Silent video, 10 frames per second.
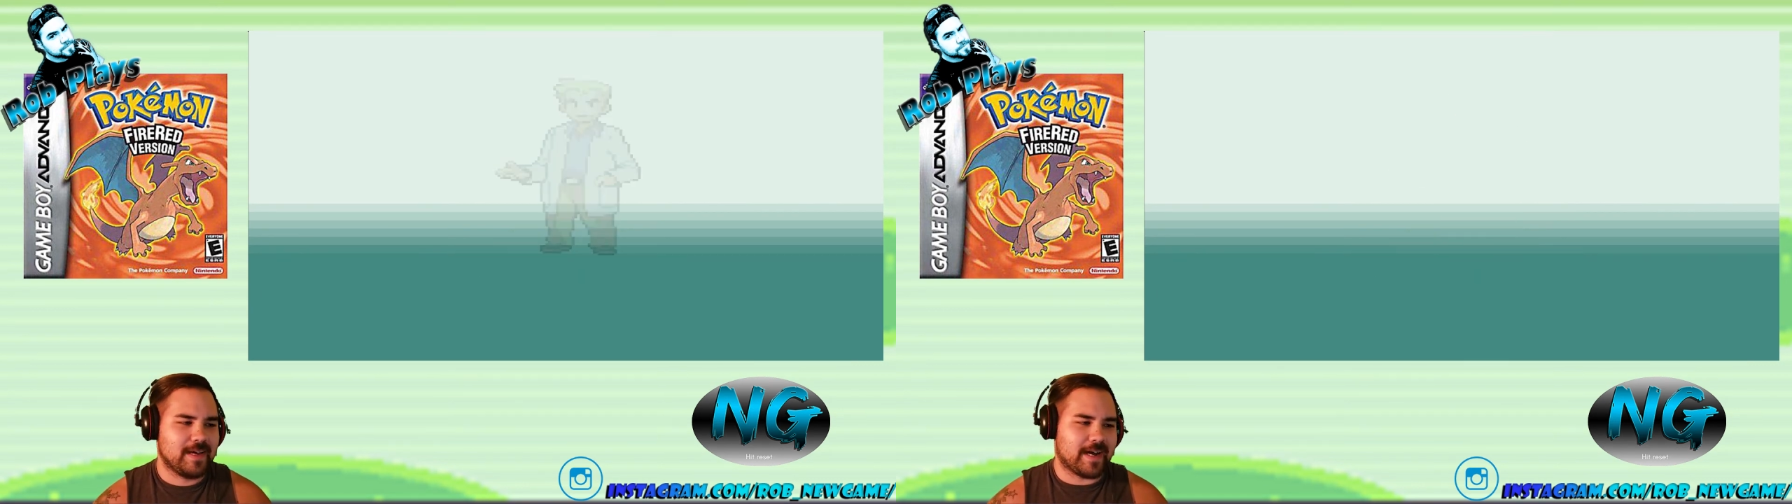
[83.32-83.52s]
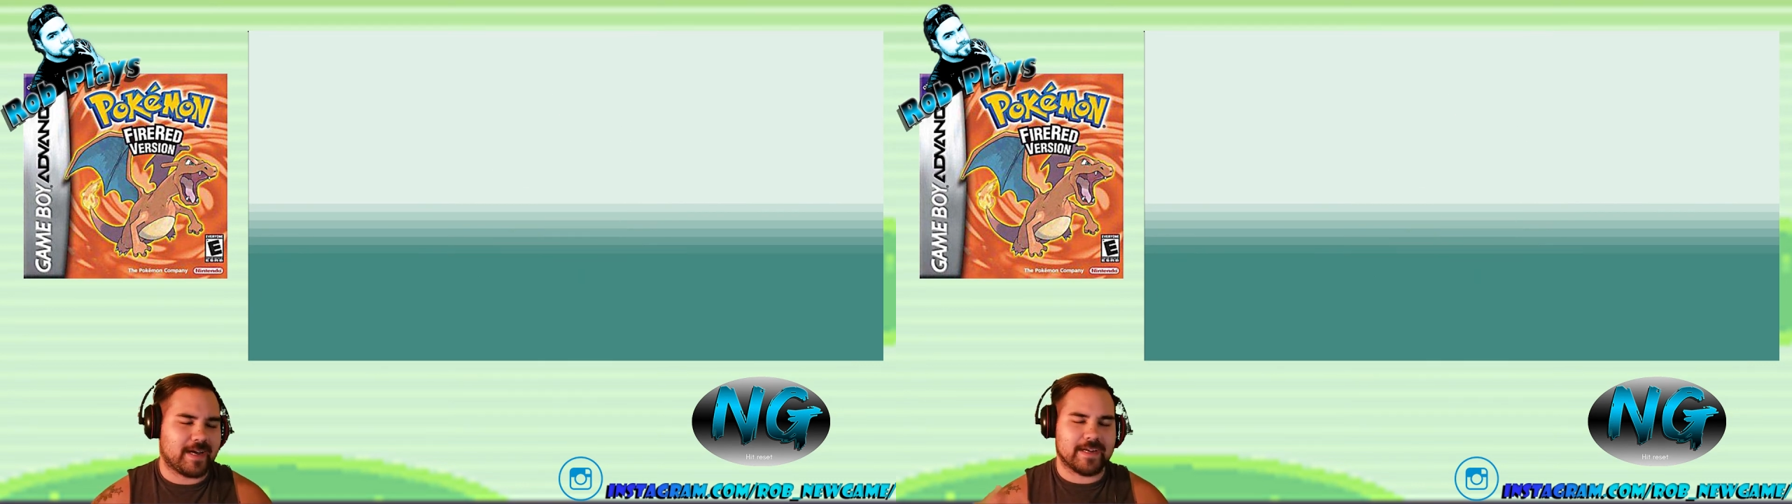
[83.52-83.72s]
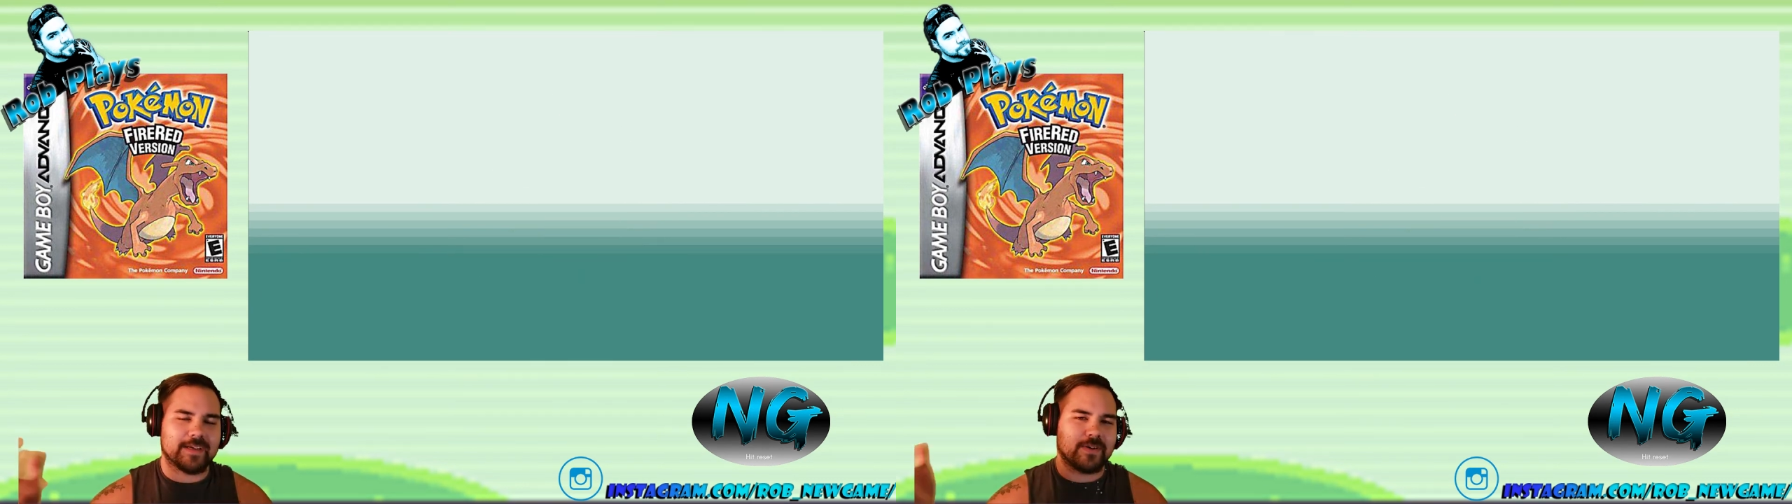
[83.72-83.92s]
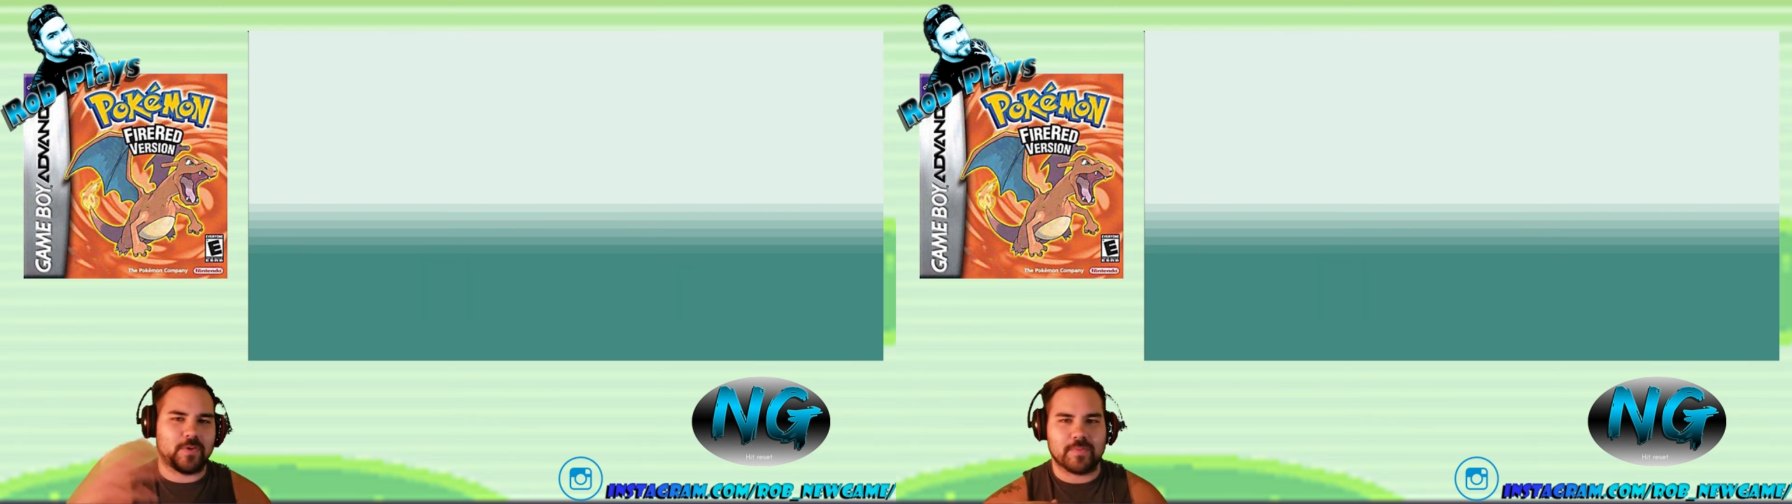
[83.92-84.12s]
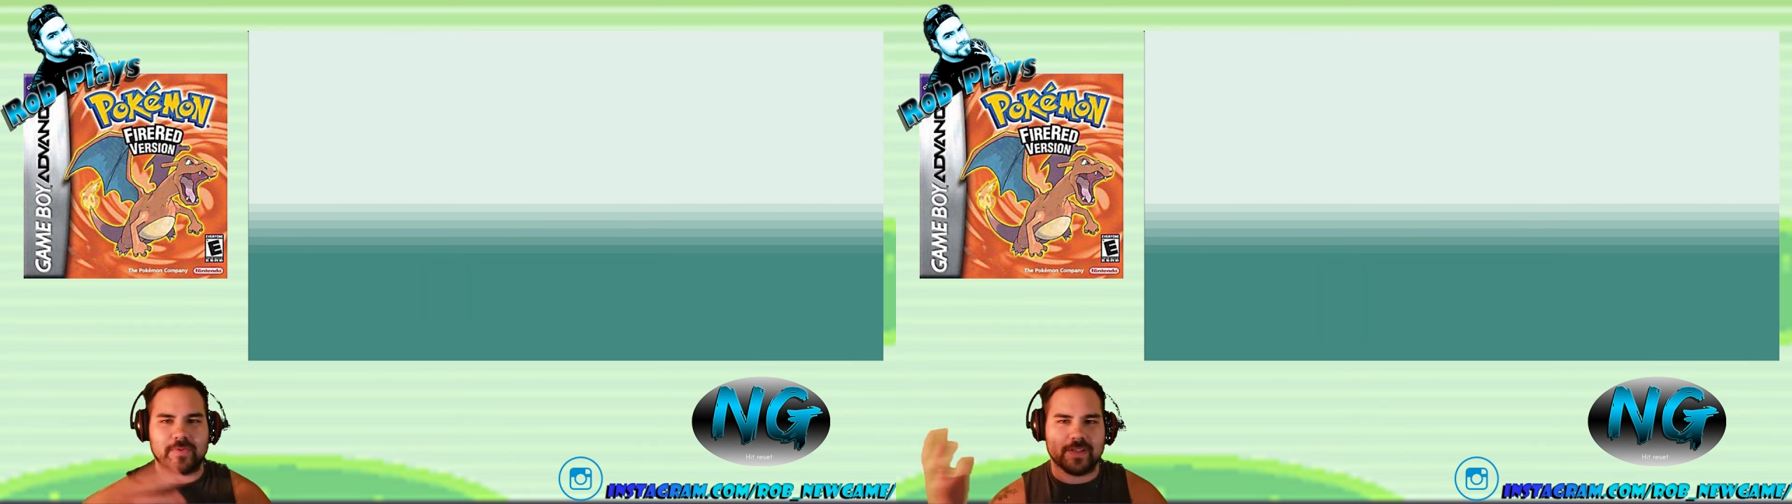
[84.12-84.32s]
I kind of
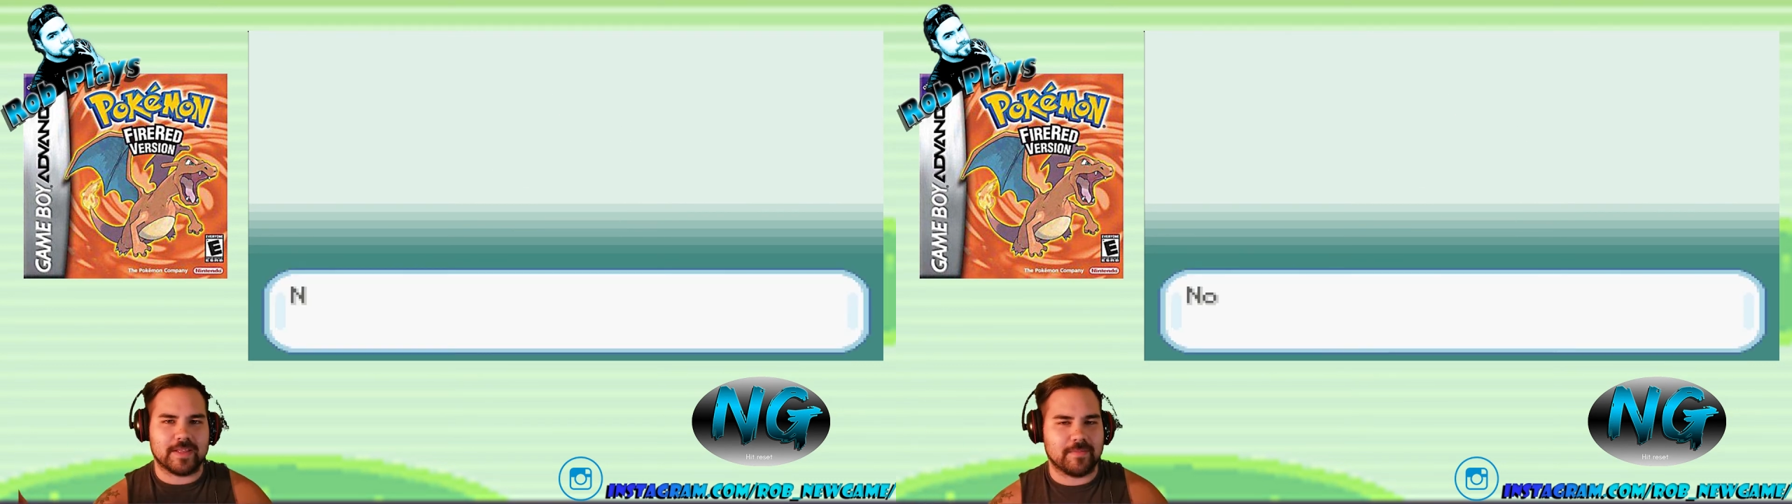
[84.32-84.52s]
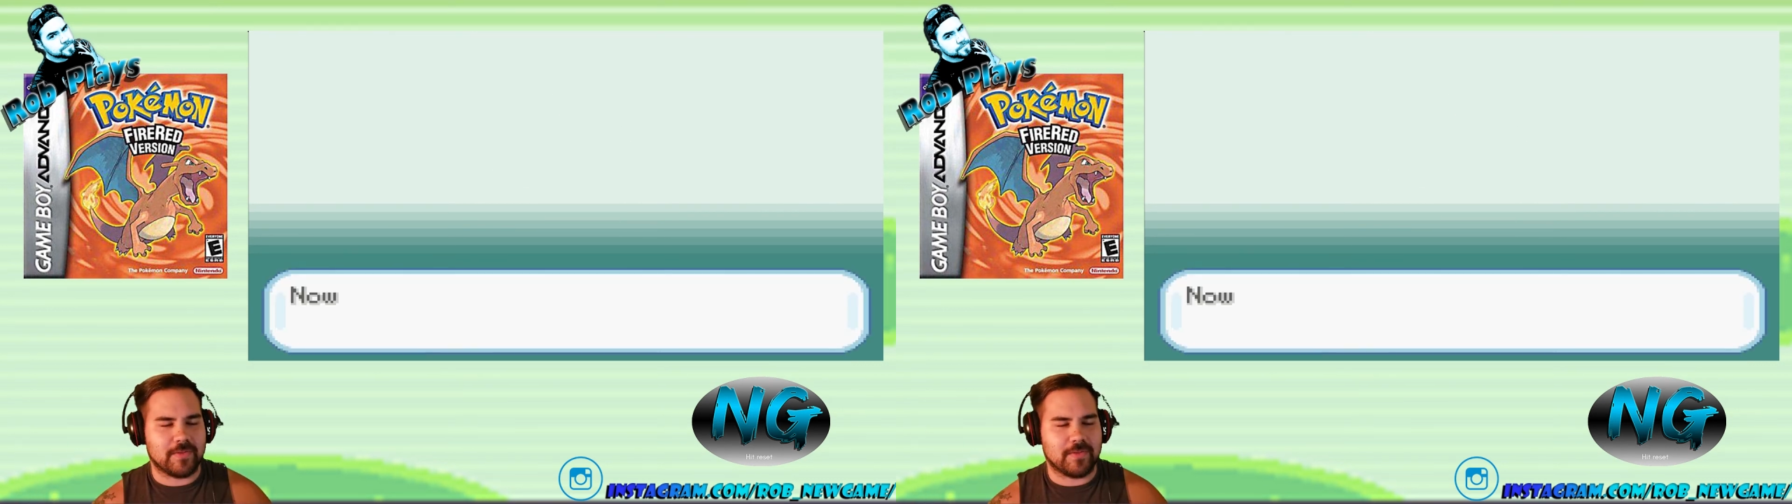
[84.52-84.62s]
incorporate them